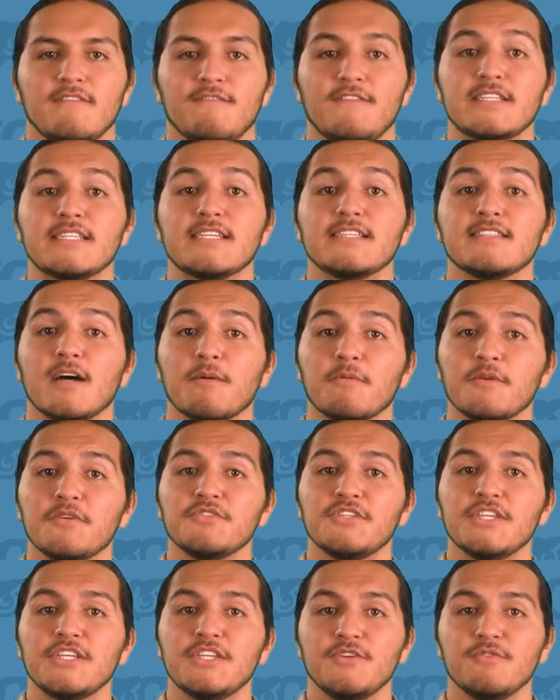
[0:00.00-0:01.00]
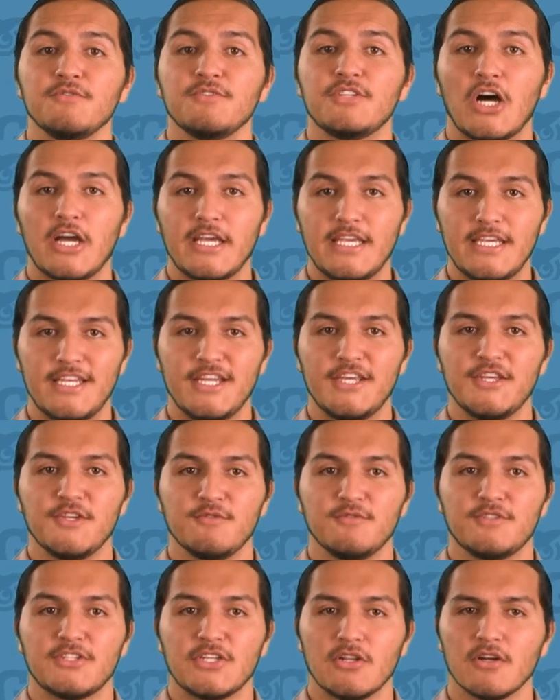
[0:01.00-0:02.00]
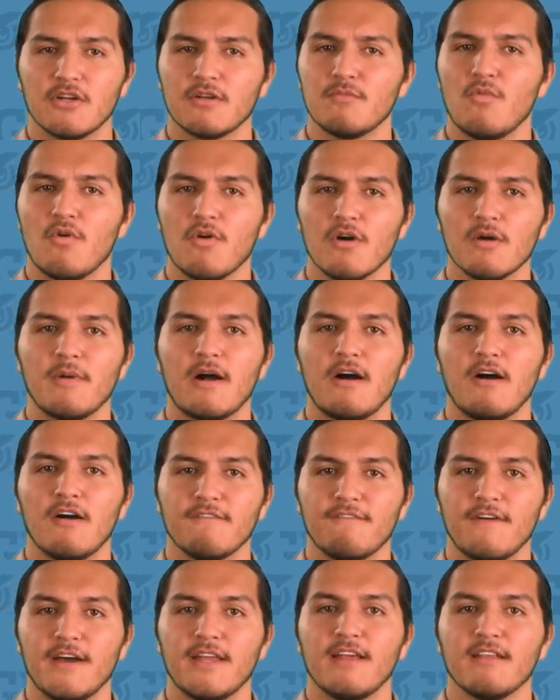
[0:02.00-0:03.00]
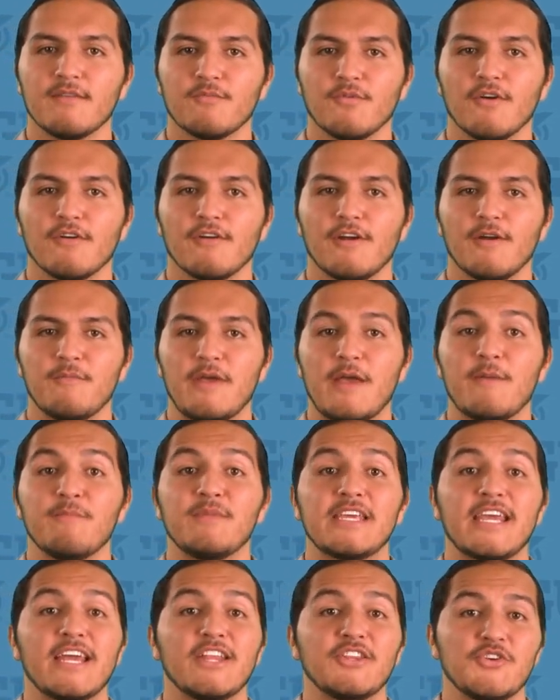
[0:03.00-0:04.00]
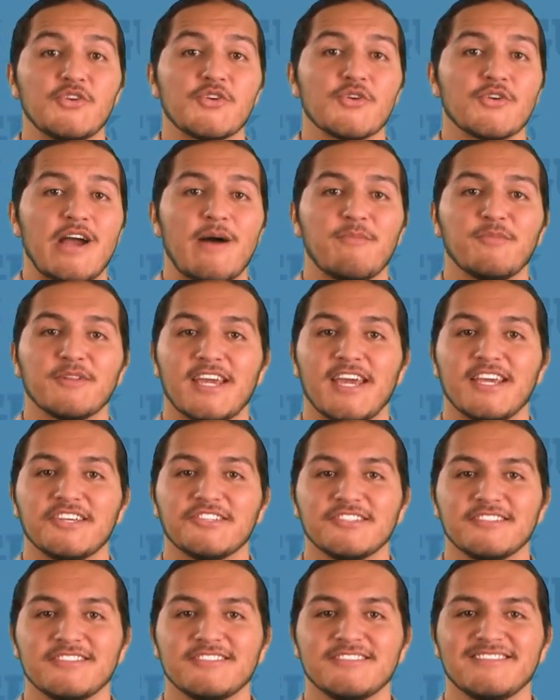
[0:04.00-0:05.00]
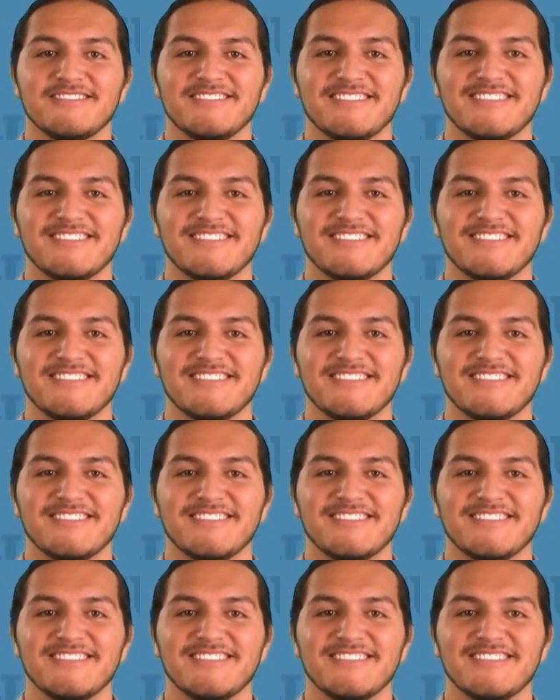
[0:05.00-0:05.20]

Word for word: Visit W G U dot E D U to learn more about our finance program and begin your application.